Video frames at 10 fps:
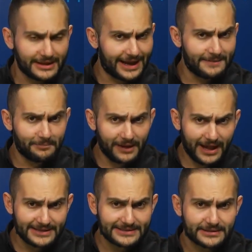And
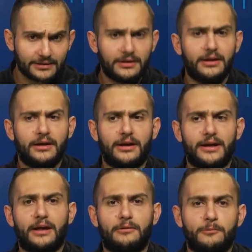plus,
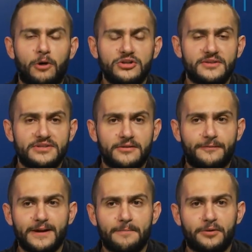most of the
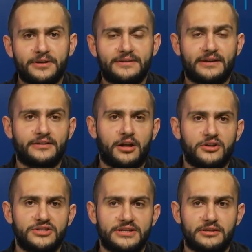fingerprint
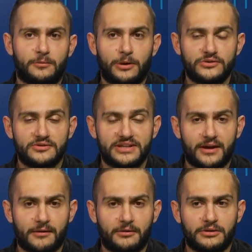technologies or most of
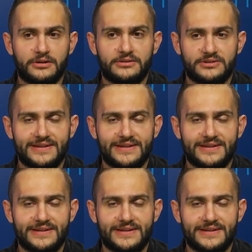the